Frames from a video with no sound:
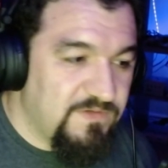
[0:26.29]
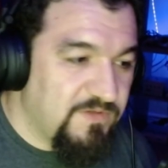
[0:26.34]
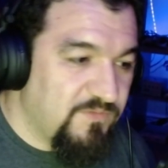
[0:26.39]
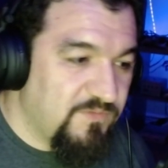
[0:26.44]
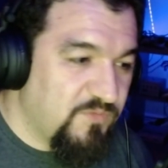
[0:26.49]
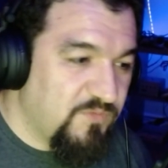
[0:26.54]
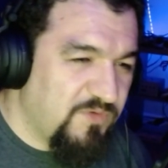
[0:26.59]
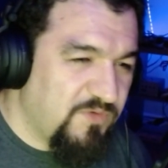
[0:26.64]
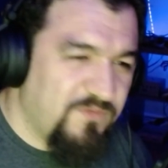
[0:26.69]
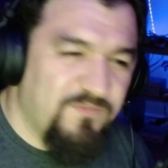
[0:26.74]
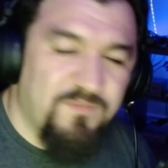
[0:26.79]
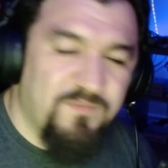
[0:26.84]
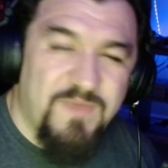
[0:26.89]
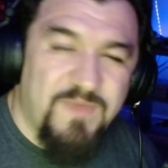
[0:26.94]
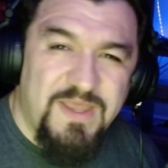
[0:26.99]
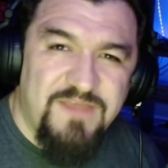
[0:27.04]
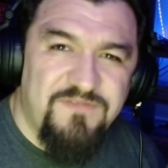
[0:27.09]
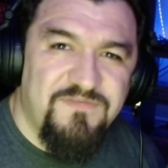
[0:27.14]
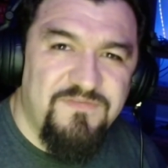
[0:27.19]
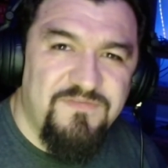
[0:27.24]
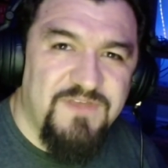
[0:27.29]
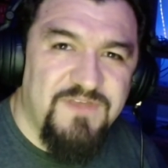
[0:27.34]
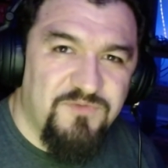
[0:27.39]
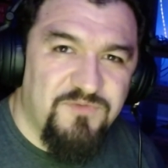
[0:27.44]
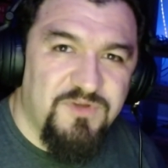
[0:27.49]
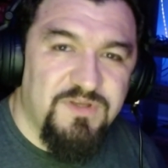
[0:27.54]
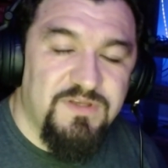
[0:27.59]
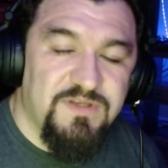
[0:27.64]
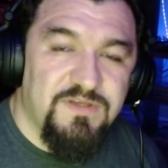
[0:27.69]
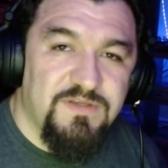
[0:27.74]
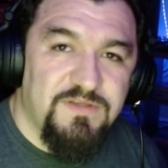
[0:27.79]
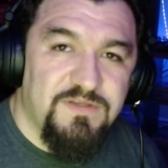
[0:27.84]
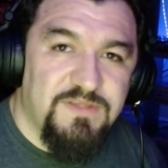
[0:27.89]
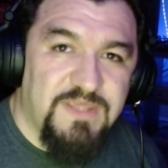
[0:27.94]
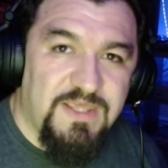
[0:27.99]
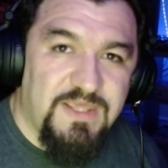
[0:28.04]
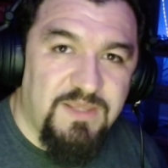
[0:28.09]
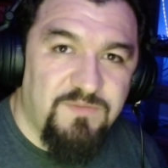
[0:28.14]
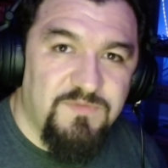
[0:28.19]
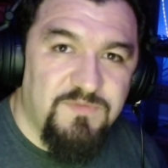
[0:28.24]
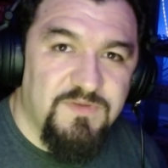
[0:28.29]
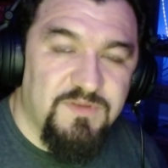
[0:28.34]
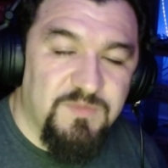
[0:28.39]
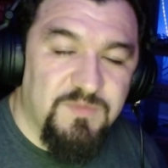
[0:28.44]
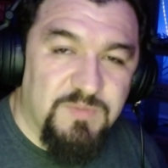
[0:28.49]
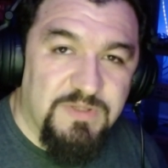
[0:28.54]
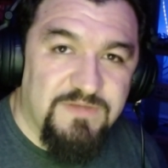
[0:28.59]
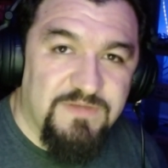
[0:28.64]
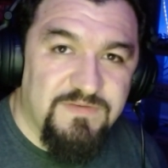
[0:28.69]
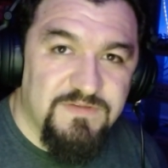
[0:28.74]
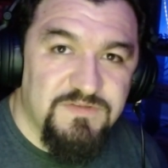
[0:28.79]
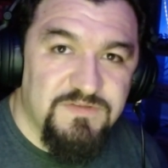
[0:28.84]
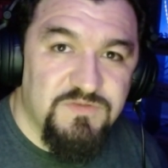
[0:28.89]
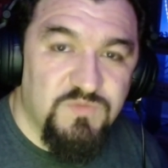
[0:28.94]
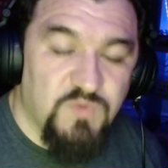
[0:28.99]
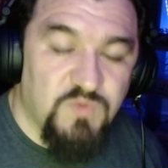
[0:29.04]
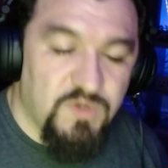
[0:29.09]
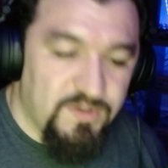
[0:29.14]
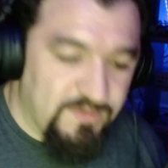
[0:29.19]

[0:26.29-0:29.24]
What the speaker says: of one of my favorite games on the PlayStation.